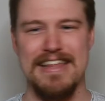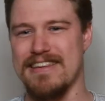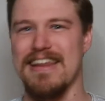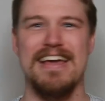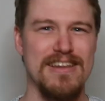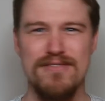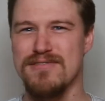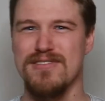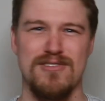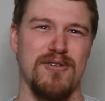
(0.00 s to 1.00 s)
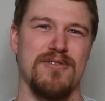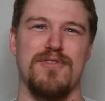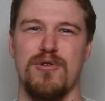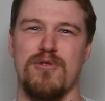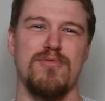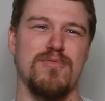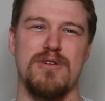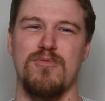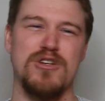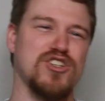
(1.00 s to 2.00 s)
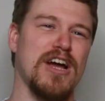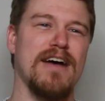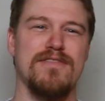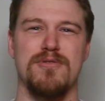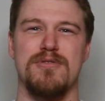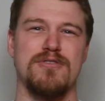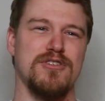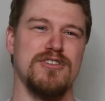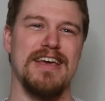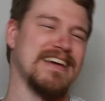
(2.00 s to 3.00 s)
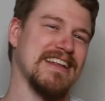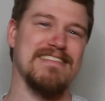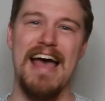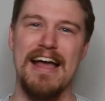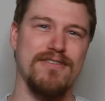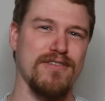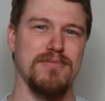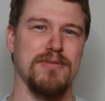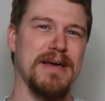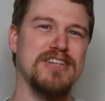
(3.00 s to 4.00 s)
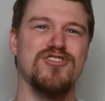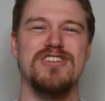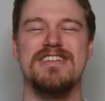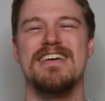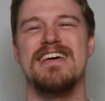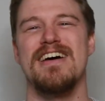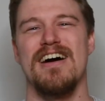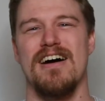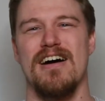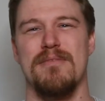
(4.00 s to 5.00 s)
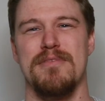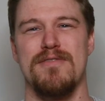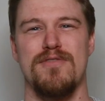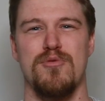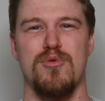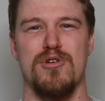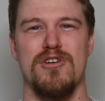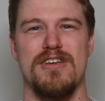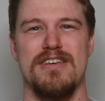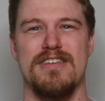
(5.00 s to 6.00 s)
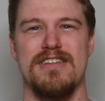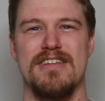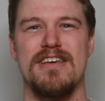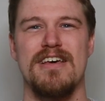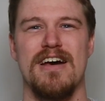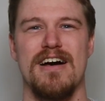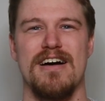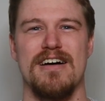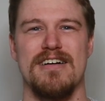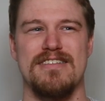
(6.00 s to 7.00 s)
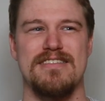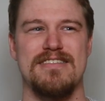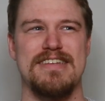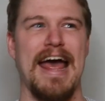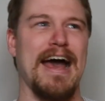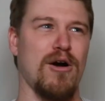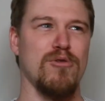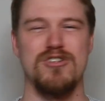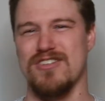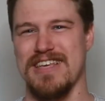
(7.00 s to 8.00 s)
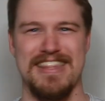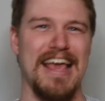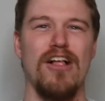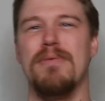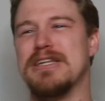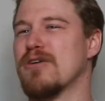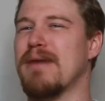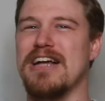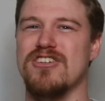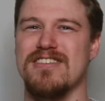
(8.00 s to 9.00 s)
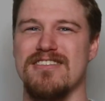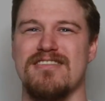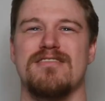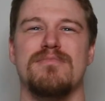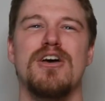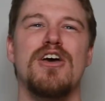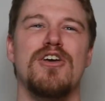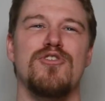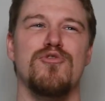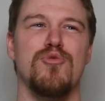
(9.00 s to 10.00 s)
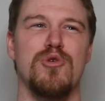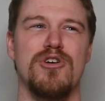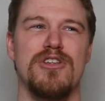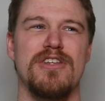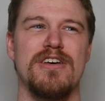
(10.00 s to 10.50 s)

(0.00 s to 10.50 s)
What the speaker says: negatives. So if you were in witchcraft, you could take an attack from your patron. If you were in Tau, which is like the elemental magic system, you would